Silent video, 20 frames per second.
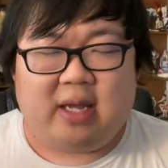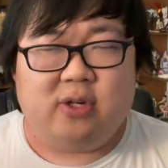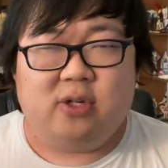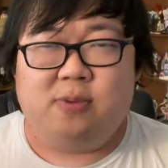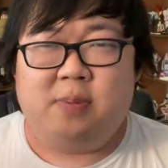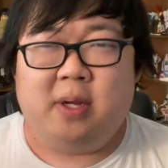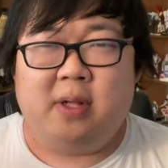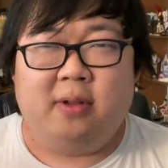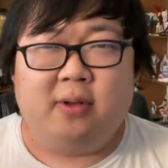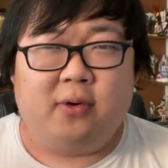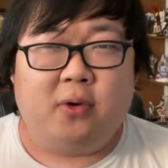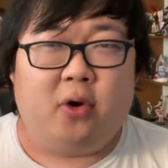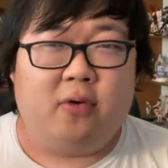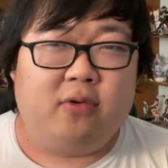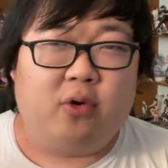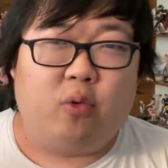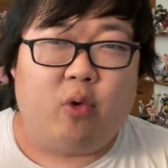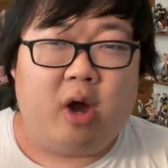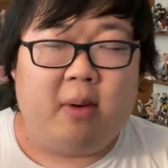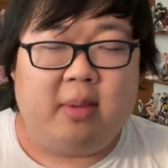can just be a little
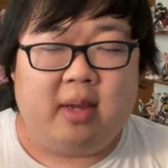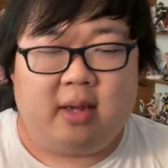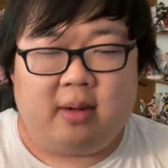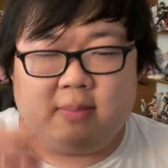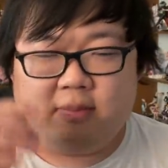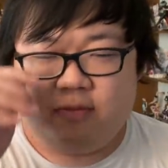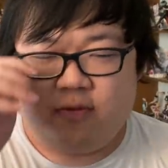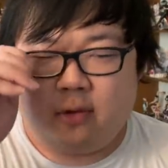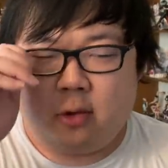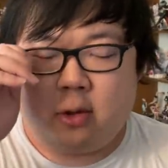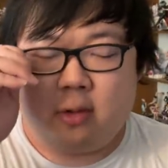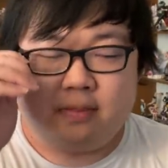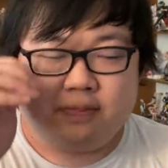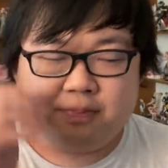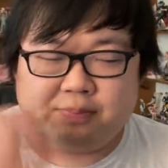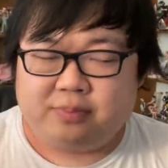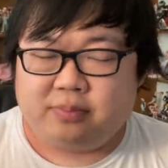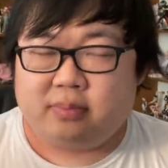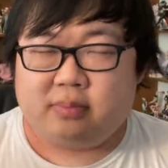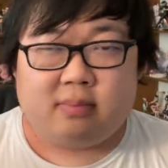overwhelming for
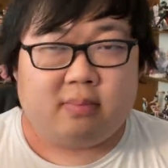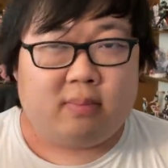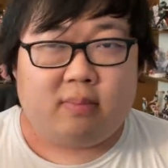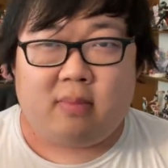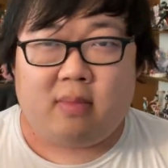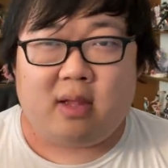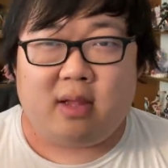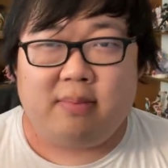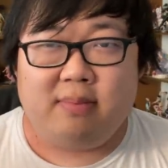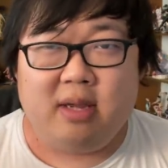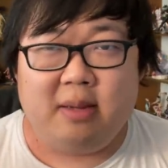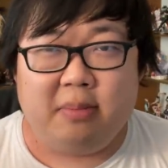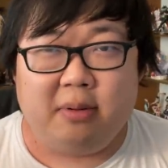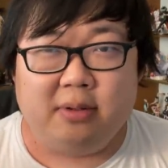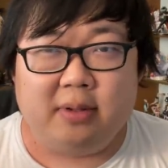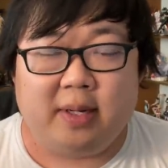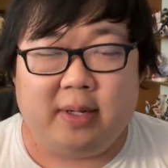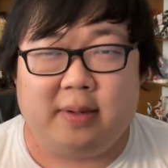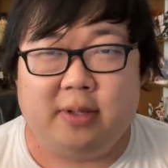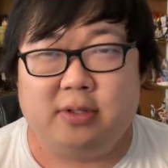people
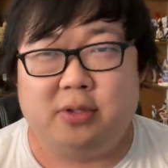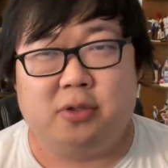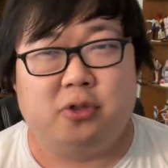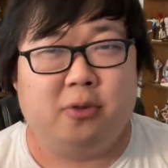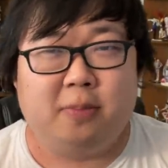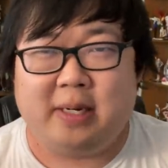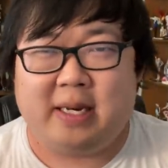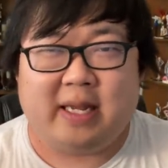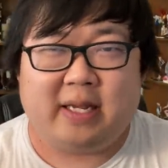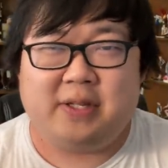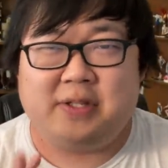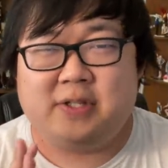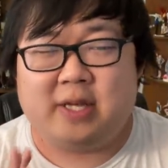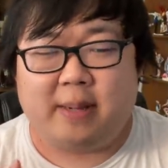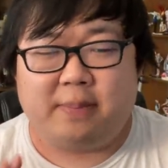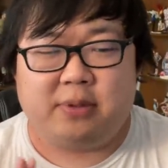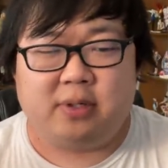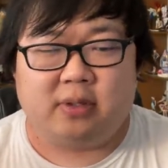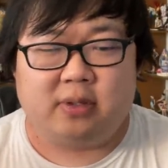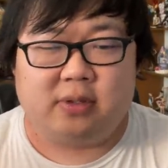because there's so many
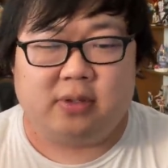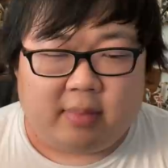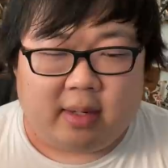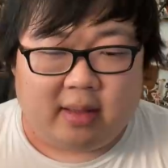exceptions.